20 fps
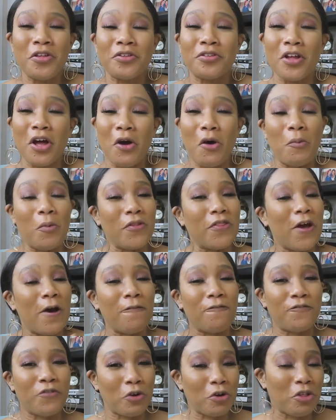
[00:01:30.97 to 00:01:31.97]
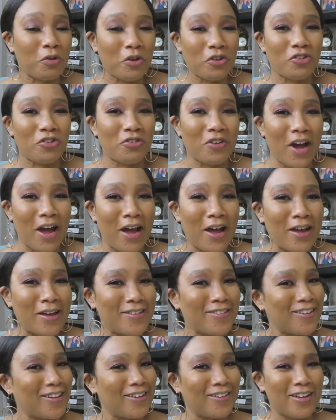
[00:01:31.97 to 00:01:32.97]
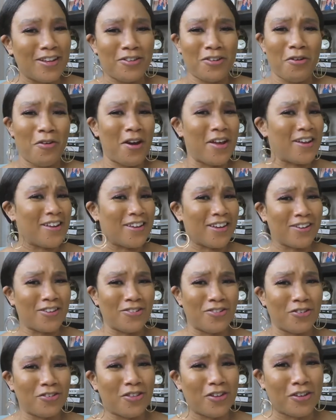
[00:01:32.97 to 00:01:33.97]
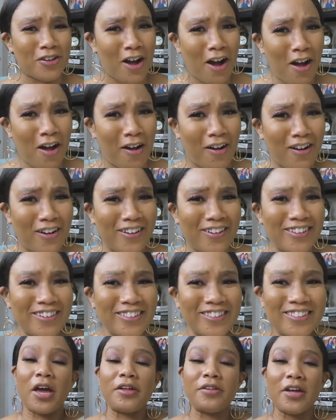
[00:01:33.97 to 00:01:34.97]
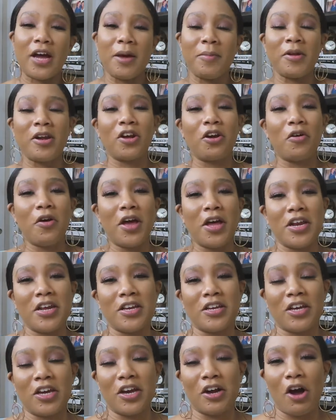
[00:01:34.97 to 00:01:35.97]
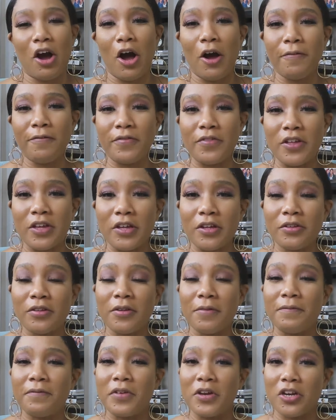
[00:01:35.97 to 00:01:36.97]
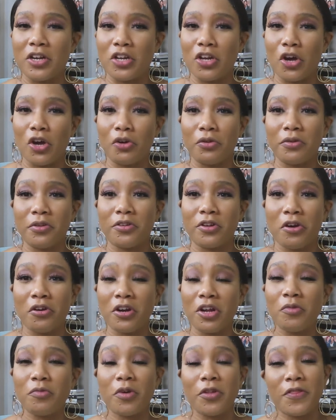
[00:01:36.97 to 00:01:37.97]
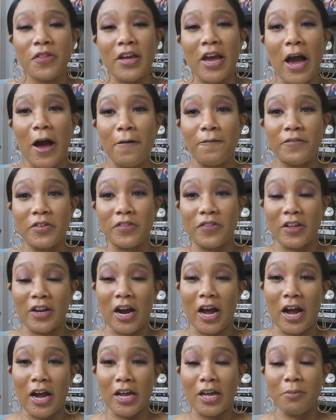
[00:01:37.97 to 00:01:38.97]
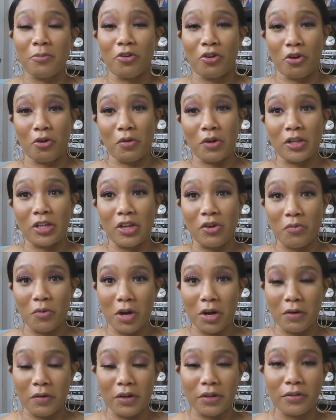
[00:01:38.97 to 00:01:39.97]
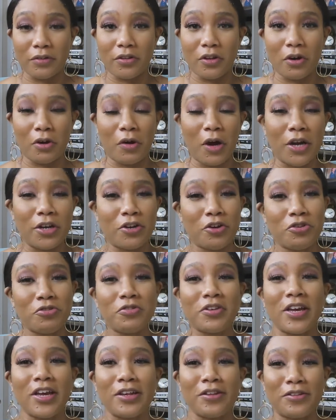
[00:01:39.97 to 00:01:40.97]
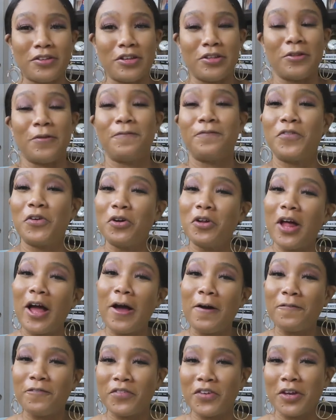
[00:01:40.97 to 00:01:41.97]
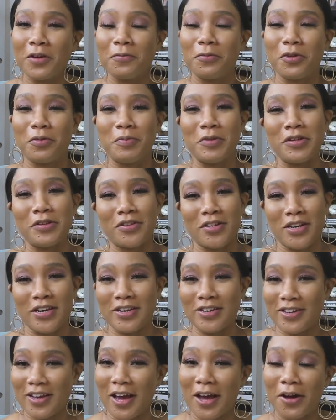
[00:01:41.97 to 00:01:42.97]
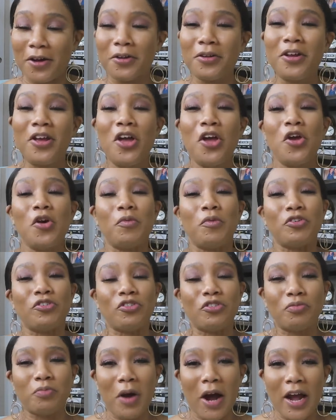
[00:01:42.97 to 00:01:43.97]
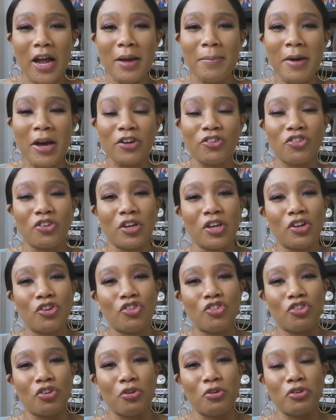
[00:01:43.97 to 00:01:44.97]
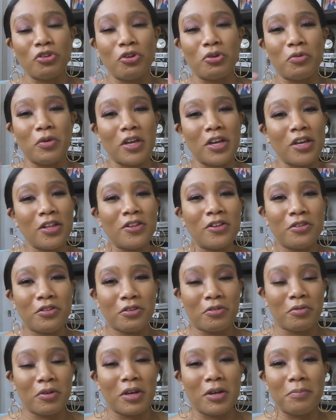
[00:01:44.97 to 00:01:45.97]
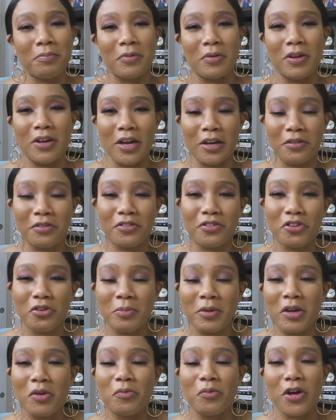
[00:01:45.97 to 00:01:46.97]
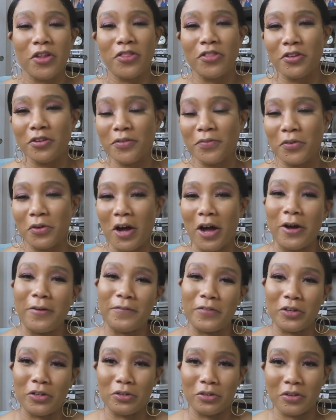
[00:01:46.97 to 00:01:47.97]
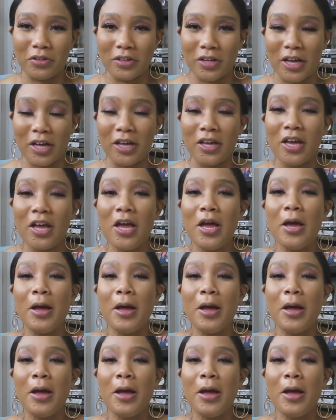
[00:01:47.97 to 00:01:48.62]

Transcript: So without further ado, guys, let's go ahead and get into this haul. Guys, I'm gonna go ahead and kick off this video starting with the outfit that I am currently wearing. So I know you can't see the full outfit with me sitting down, which is why I'm actually gonna show you in the screen next to me what this full outfit looks like.